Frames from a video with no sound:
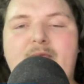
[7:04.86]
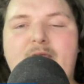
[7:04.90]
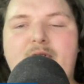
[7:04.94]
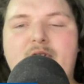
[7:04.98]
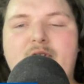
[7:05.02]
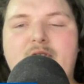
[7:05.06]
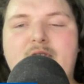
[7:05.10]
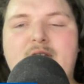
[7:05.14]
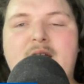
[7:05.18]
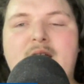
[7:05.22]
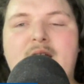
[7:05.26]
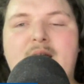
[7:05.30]

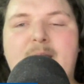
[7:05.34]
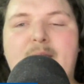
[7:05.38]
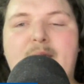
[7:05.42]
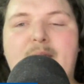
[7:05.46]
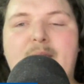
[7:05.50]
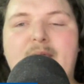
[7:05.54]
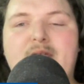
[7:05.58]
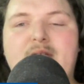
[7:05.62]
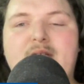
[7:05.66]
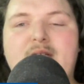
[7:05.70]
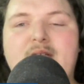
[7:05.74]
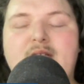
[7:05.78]
for standing
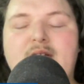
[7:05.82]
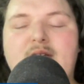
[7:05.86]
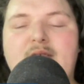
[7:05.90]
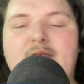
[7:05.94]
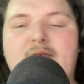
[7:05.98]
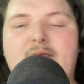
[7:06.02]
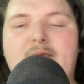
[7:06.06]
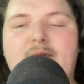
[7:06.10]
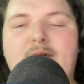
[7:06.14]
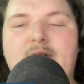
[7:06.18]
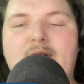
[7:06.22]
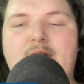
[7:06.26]
purposes
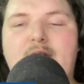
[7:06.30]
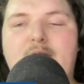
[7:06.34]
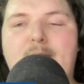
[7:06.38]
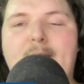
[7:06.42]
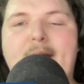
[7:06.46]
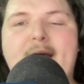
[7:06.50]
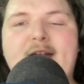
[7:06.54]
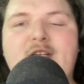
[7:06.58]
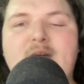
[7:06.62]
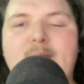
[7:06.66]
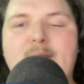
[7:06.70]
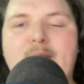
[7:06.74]
and for,
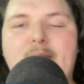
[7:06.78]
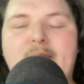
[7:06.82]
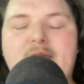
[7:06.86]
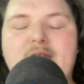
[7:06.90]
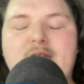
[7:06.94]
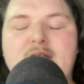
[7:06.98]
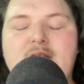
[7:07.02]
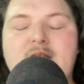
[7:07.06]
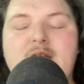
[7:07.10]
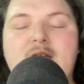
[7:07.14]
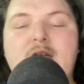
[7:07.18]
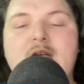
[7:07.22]
matchup
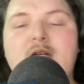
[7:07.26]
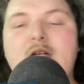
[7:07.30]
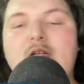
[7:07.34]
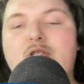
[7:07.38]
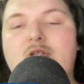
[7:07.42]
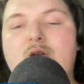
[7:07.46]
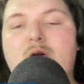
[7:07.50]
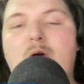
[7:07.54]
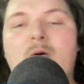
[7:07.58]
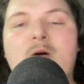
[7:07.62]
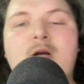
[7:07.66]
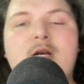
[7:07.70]
purposes.
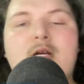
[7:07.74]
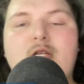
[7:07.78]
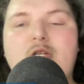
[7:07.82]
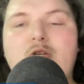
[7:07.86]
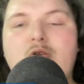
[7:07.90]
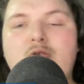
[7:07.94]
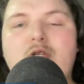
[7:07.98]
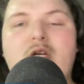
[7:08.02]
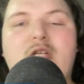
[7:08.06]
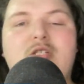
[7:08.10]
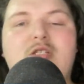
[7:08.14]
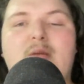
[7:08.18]
So
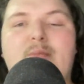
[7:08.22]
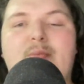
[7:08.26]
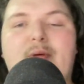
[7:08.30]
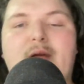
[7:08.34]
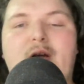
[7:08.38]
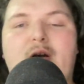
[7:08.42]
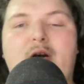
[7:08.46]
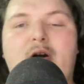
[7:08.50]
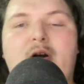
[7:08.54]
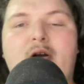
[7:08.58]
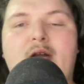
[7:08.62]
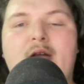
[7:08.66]
Utah's going to
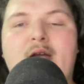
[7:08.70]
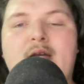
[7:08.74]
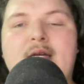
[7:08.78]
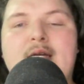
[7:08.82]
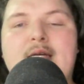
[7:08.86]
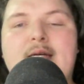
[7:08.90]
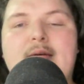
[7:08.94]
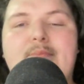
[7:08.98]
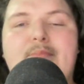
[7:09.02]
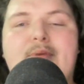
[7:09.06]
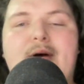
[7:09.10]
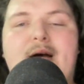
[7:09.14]
play hard.
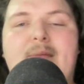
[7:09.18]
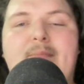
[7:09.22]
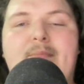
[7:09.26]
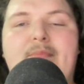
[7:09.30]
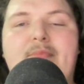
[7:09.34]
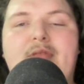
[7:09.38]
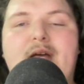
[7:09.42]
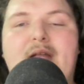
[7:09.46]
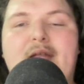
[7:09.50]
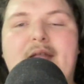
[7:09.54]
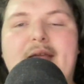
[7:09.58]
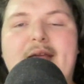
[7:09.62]
But
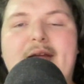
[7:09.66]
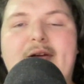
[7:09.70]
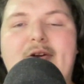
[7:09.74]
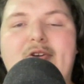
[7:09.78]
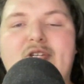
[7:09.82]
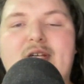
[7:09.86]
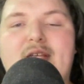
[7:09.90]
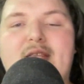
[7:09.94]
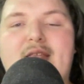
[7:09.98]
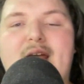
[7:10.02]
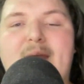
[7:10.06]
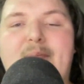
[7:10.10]
the
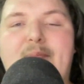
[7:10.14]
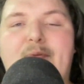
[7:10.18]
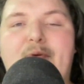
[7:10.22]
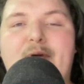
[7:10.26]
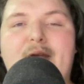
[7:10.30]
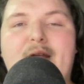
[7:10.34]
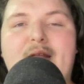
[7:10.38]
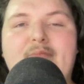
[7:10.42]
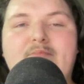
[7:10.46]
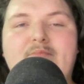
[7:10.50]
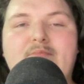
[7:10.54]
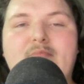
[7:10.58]
Lakers at that
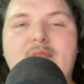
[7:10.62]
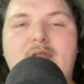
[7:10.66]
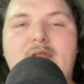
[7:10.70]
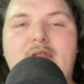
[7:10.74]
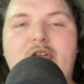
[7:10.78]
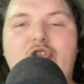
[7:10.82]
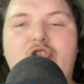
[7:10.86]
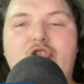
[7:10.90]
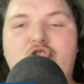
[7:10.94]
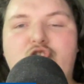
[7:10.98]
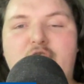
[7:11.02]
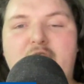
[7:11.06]
point
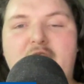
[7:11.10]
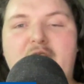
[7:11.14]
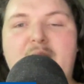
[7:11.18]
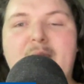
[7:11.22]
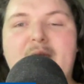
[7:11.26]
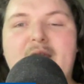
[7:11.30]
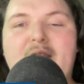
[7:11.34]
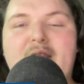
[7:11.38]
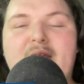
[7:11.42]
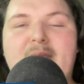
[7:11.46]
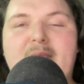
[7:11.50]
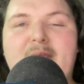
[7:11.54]

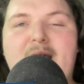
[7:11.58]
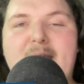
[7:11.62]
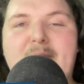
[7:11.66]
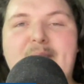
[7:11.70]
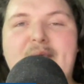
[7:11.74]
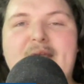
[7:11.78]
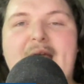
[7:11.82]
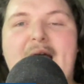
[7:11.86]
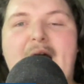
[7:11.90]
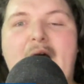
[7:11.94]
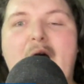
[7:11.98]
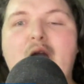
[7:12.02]
legitimately
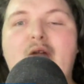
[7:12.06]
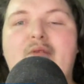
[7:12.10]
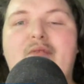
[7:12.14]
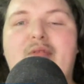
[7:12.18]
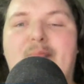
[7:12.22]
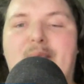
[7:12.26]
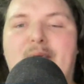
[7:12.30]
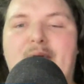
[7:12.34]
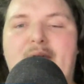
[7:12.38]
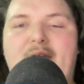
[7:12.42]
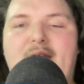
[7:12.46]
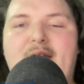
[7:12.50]
might be out
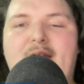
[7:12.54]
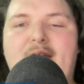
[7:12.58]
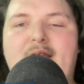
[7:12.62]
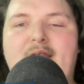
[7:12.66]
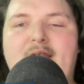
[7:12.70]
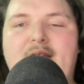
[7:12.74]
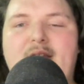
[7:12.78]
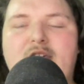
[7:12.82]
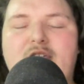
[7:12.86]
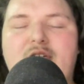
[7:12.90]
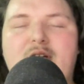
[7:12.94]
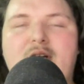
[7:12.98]
of the play-in
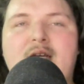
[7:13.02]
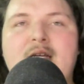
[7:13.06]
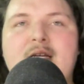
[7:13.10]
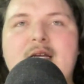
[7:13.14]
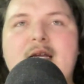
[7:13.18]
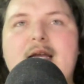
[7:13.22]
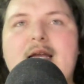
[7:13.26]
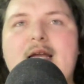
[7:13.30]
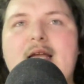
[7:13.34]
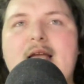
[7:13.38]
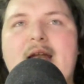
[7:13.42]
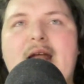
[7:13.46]
contention
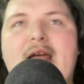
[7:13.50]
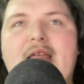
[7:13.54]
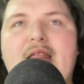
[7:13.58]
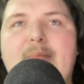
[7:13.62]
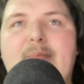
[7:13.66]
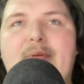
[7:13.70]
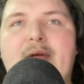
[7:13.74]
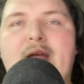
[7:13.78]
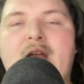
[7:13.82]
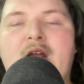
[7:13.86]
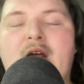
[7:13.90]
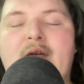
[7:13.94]
and out of
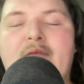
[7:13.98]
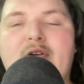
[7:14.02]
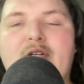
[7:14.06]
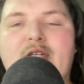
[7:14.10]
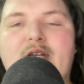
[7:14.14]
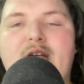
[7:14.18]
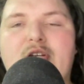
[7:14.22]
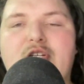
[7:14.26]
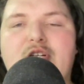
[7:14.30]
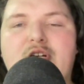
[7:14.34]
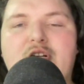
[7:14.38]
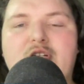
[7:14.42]
the play-in
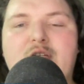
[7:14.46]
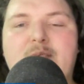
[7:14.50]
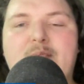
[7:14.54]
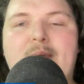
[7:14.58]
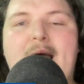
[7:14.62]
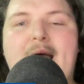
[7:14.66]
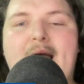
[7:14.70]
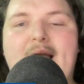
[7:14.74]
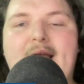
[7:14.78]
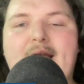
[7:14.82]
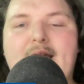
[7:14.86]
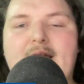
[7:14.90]
conversation, just
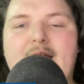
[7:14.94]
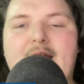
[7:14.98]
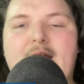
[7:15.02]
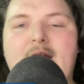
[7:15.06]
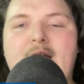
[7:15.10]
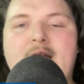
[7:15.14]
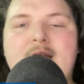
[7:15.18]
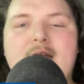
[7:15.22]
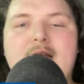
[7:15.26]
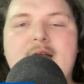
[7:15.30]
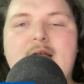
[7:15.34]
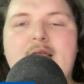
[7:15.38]
pack it
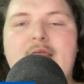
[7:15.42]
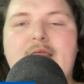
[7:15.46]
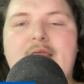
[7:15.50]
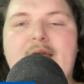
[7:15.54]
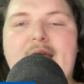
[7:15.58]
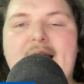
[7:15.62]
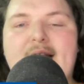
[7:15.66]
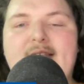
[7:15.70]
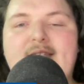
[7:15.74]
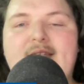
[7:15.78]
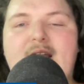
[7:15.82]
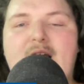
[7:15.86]
in.
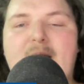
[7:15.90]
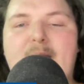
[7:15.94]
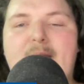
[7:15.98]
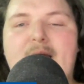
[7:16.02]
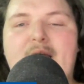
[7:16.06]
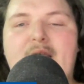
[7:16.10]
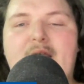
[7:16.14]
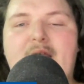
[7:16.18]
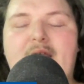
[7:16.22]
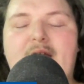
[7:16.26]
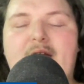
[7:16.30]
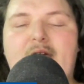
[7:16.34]
That's how
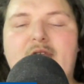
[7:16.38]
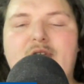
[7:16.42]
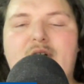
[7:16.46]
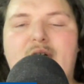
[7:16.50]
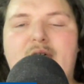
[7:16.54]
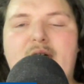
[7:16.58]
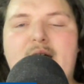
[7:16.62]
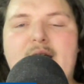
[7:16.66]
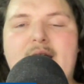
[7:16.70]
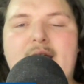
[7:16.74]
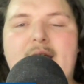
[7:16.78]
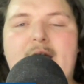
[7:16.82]
bad the Lakers
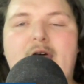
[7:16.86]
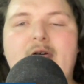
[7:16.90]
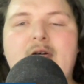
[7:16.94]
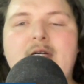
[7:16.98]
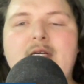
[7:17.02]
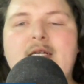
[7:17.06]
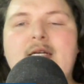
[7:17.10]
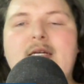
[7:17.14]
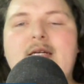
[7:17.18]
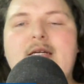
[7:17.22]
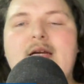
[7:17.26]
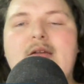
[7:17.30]
are right
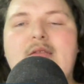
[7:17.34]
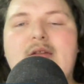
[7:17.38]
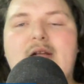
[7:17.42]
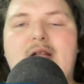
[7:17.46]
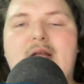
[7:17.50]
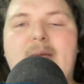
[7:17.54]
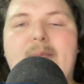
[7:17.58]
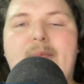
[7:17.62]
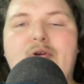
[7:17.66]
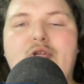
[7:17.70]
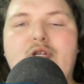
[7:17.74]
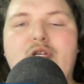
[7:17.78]
now. And the
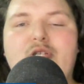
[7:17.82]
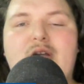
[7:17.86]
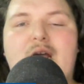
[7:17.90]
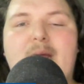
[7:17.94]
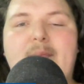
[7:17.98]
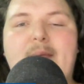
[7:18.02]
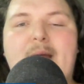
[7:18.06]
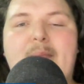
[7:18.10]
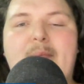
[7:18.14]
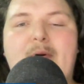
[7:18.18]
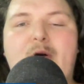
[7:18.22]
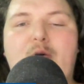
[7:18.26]
Clippers just
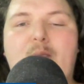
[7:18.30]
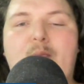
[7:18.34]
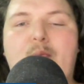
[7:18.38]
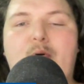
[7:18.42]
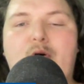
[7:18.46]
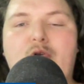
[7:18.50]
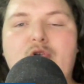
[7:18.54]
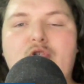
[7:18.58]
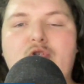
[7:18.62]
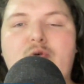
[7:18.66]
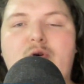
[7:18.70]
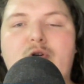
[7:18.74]
got back
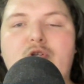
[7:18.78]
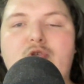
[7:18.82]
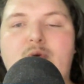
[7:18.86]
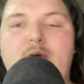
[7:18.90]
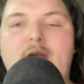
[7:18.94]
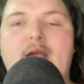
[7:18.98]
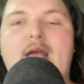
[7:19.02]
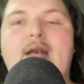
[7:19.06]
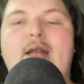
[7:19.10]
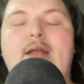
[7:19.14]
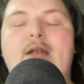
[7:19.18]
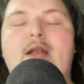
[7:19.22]
Paul George.
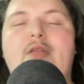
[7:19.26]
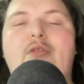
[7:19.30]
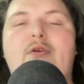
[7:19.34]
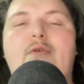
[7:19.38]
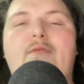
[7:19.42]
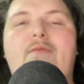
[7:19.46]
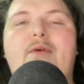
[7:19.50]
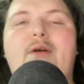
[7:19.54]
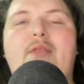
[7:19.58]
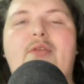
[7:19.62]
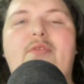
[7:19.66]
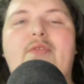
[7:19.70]
So again,
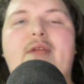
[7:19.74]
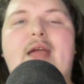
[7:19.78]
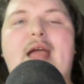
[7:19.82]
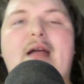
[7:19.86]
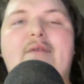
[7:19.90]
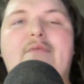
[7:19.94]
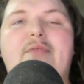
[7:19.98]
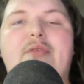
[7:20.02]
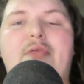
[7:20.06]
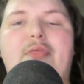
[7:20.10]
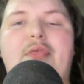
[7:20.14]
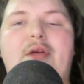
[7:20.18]
another feather in the
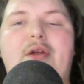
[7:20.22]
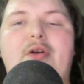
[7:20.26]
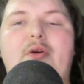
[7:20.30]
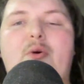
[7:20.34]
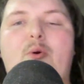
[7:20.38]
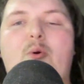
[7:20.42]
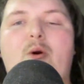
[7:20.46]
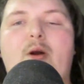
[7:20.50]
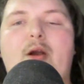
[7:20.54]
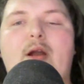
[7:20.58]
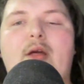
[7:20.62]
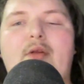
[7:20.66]
hat for the
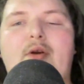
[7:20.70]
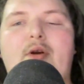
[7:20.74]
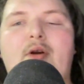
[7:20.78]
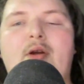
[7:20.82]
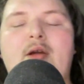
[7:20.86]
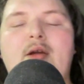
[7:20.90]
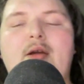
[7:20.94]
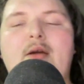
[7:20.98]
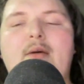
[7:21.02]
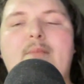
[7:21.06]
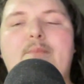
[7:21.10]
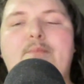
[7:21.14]
Thunder or
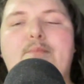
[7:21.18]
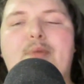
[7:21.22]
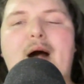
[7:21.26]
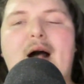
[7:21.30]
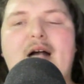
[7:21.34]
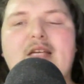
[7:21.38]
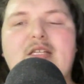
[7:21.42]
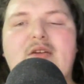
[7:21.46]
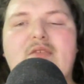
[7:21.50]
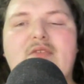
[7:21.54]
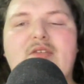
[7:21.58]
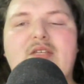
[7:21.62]
another
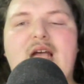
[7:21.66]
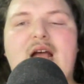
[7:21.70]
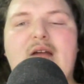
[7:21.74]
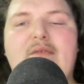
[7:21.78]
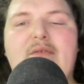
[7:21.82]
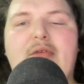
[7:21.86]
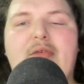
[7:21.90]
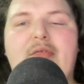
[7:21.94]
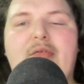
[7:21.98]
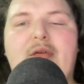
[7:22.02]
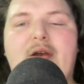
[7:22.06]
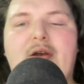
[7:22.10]
positive
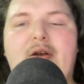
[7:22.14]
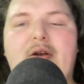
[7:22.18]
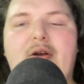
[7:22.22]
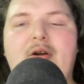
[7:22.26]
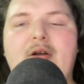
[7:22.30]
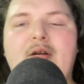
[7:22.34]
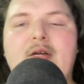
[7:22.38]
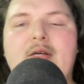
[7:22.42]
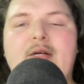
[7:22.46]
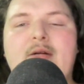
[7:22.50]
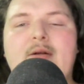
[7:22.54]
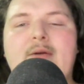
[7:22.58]
sign for the
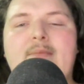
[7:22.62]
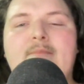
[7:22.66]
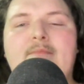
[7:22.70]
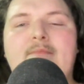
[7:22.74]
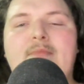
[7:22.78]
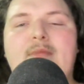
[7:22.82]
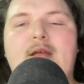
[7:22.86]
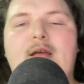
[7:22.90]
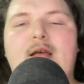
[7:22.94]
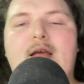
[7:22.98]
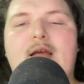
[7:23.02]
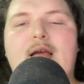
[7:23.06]
Thunder.
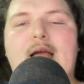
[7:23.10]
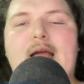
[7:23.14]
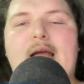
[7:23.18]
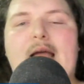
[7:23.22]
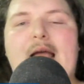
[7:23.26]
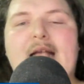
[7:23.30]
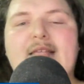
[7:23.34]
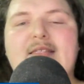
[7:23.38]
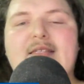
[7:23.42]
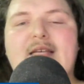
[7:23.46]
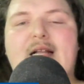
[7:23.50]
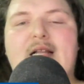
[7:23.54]

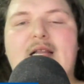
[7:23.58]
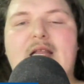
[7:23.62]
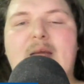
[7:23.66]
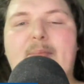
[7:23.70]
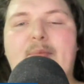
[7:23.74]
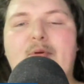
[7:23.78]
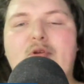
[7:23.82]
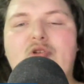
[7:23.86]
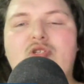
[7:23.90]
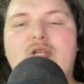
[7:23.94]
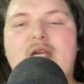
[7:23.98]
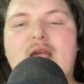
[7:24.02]
As the
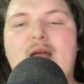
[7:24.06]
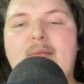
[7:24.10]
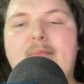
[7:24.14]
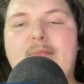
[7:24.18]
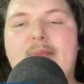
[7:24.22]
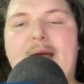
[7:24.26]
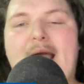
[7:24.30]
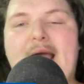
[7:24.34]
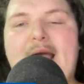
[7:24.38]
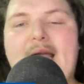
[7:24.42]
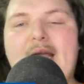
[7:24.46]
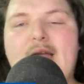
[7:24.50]
Clippers
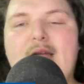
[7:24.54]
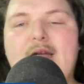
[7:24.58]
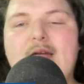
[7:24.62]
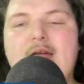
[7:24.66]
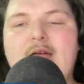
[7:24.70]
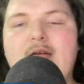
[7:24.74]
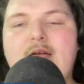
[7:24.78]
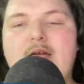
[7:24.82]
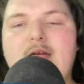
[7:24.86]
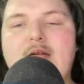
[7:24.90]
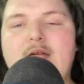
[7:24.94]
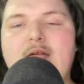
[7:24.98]
get
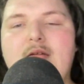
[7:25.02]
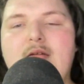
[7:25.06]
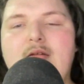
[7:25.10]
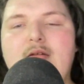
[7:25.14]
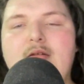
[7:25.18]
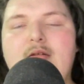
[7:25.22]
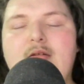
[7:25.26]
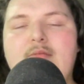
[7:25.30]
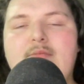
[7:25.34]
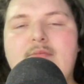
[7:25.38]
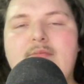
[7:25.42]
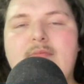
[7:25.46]
back
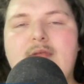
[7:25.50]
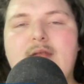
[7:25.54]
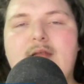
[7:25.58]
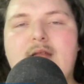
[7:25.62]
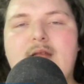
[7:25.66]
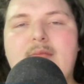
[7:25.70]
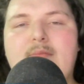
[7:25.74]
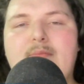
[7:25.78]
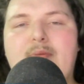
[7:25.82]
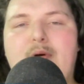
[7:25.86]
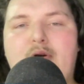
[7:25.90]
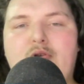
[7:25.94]

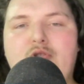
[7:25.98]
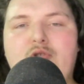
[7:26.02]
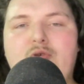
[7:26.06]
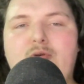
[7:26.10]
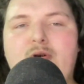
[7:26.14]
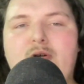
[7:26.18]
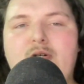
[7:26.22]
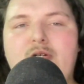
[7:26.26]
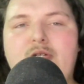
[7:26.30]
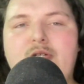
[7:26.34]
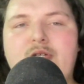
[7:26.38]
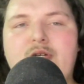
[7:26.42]
Paul
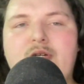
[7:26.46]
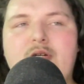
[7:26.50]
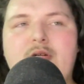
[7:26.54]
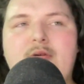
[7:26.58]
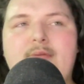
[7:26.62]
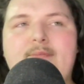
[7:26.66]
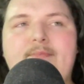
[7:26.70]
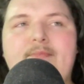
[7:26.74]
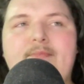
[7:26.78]
George,